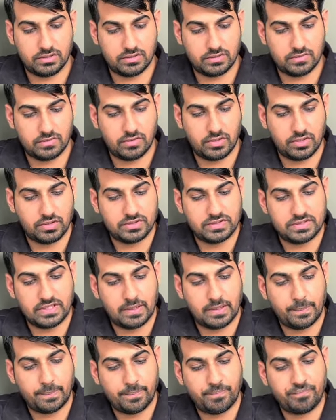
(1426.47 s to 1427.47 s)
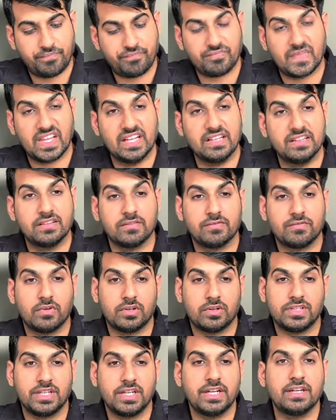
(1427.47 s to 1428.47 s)
what you say, in
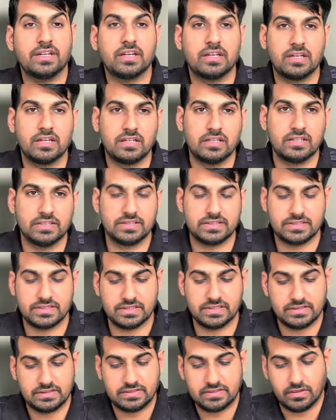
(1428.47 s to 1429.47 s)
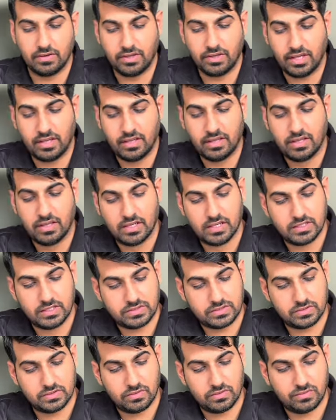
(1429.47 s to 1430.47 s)
for the internal resistance. Okay,
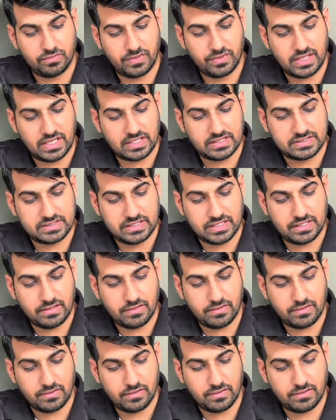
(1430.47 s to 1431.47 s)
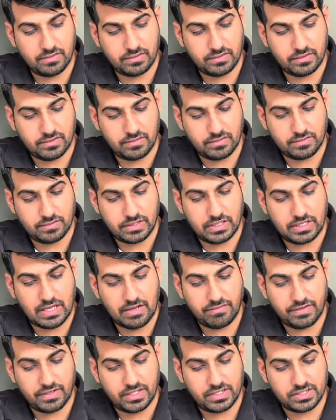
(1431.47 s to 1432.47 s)
so we can say the
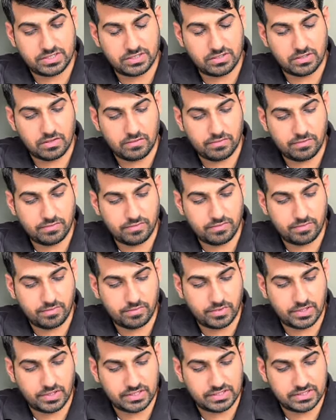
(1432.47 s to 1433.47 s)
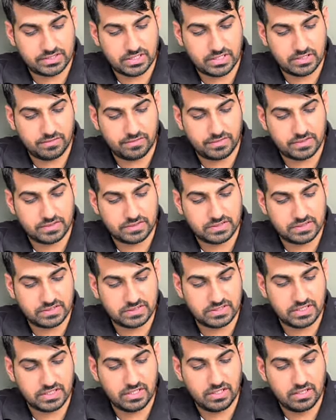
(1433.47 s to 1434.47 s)
definition of potential difference is
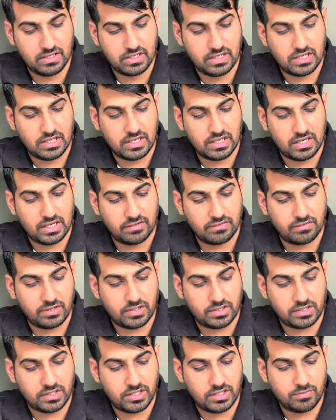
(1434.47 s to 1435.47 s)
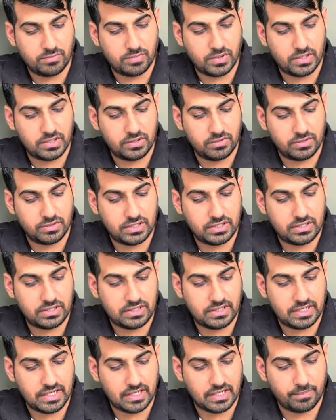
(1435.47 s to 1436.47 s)
the work done per
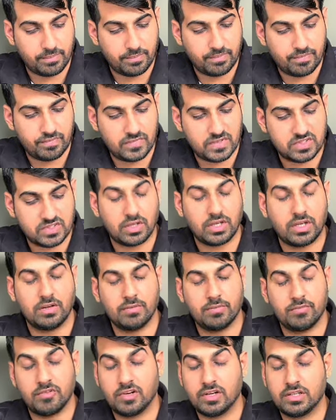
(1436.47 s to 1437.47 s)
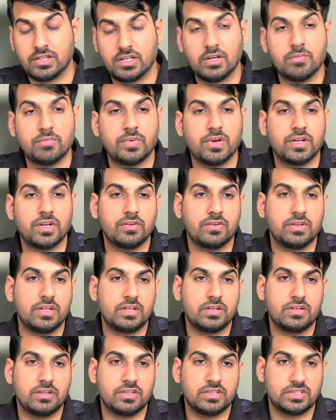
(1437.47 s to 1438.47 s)
unit time, work done per
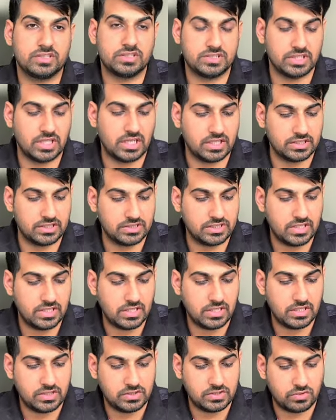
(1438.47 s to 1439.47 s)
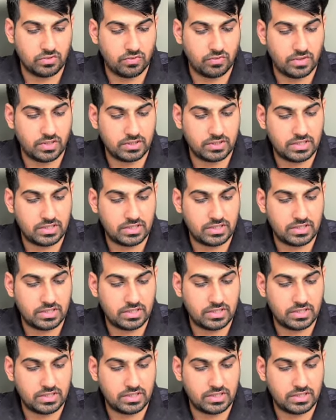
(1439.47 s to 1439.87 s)
unit charge. So work